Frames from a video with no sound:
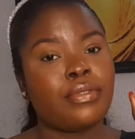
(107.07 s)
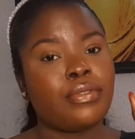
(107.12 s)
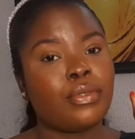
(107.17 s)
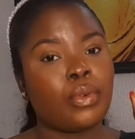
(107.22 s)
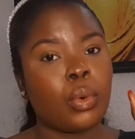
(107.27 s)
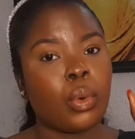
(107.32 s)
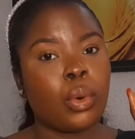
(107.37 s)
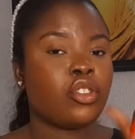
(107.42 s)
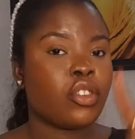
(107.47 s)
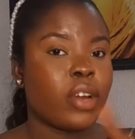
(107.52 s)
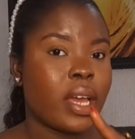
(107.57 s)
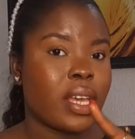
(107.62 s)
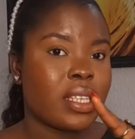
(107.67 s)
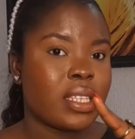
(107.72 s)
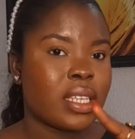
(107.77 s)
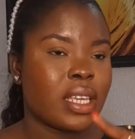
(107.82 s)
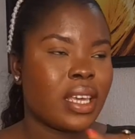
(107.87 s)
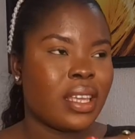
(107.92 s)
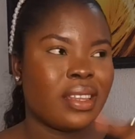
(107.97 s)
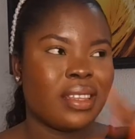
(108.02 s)
for dry
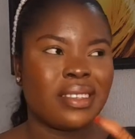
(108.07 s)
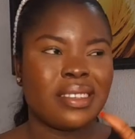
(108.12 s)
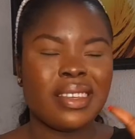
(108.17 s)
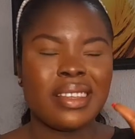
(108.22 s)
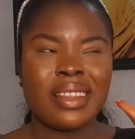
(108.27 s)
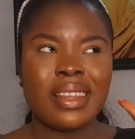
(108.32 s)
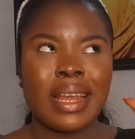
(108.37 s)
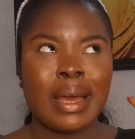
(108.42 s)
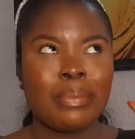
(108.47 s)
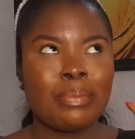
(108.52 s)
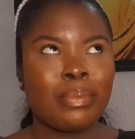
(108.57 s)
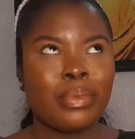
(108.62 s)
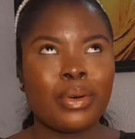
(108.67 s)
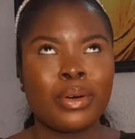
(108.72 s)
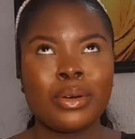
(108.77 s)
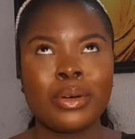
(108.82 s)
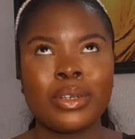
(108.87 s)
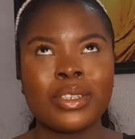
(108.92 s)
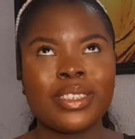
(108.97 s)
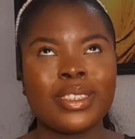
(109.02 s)
skin. Is it La
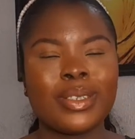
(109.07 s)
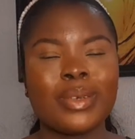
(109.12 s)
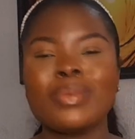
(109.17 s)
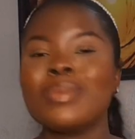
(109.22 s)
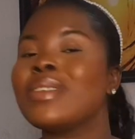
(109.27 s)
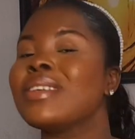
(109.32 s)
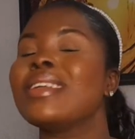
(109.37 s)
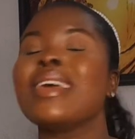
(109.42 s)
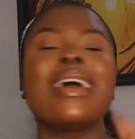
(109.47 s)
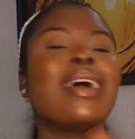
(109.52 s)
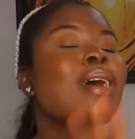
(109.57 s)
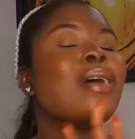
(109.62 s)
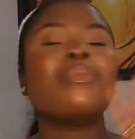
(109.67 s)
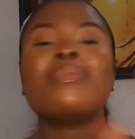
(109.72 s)
Poche something?